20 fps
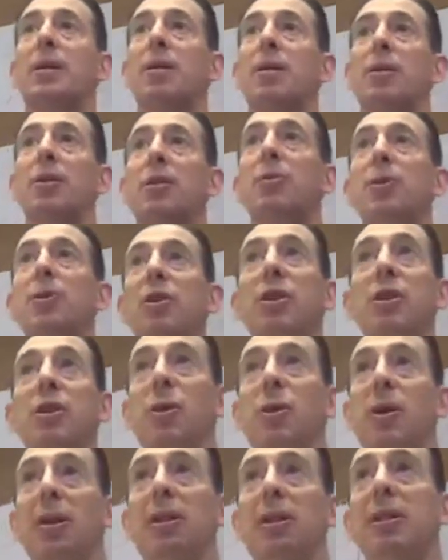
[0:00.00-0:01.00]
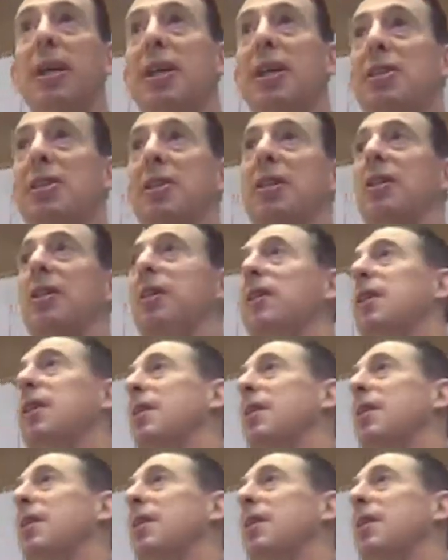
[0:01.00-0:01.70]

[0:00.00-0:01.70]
community organization